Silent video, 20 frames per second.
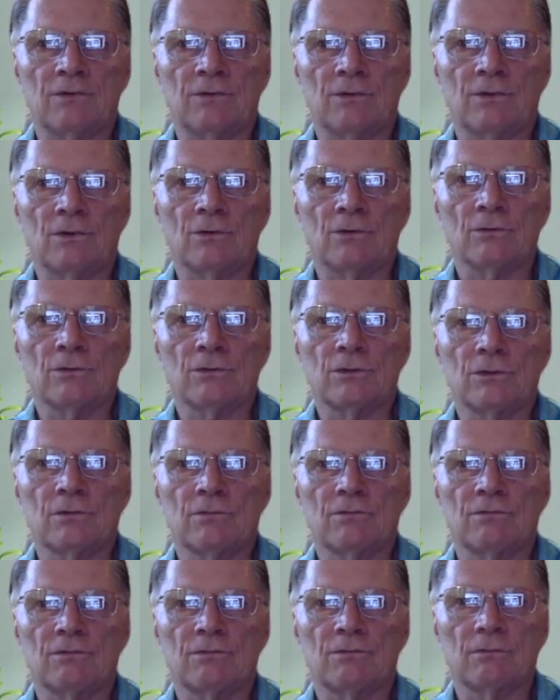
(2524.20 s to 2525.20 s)

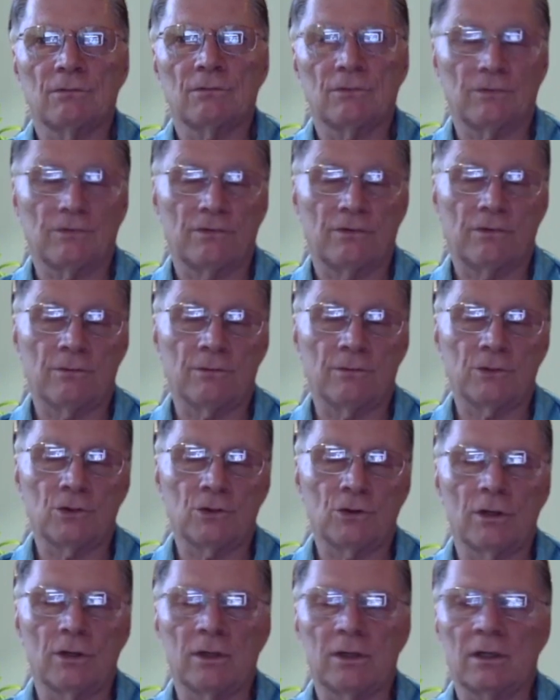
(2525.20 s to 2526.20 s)
the
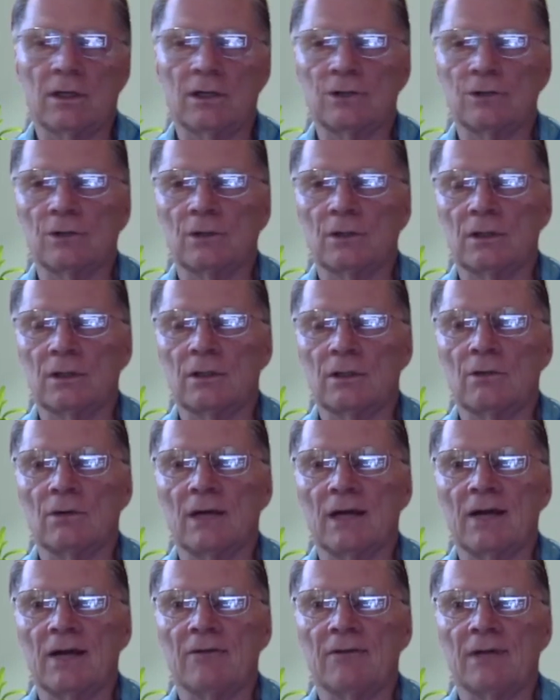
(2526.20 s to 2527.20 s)
majority of the country that don't
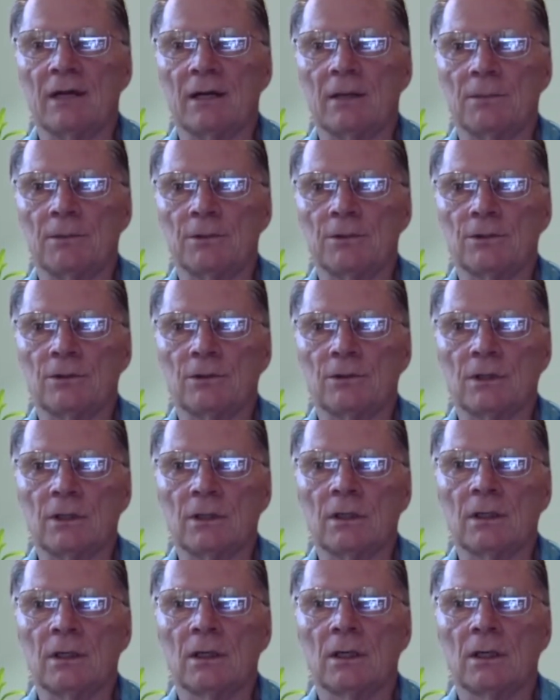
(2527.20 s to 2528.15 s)
have that opportunity,